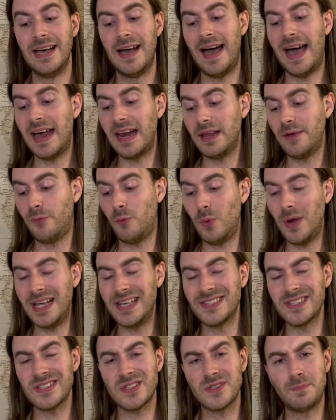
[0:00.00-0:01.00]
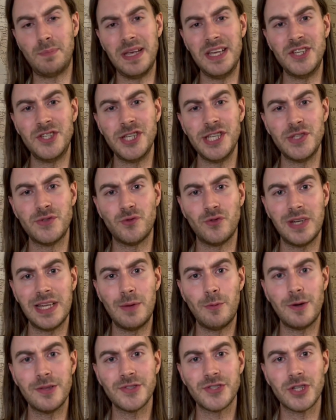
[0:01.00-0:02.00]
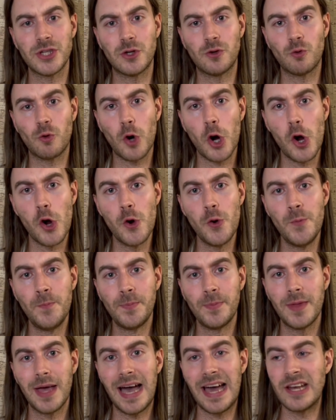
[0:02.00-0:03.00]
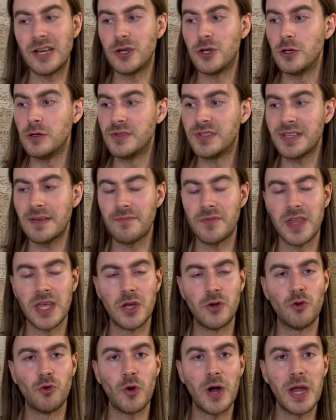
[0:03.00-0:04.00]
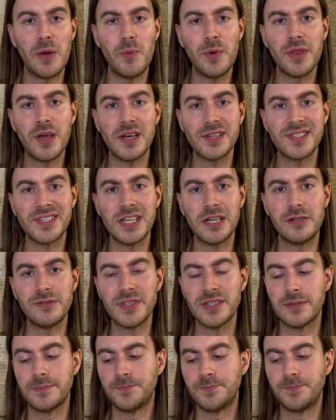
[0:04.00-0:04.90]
And if we as a species really want to grow and do something great with ourselves,